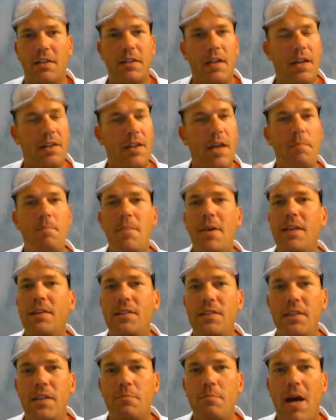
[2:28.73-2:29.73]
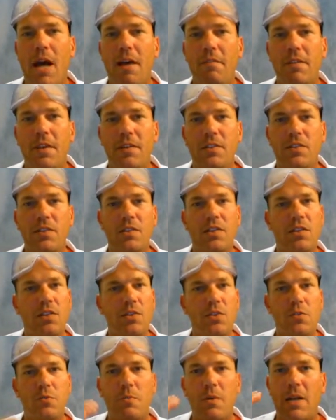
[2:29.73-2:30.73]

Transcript: Now, that may seem obvious to you,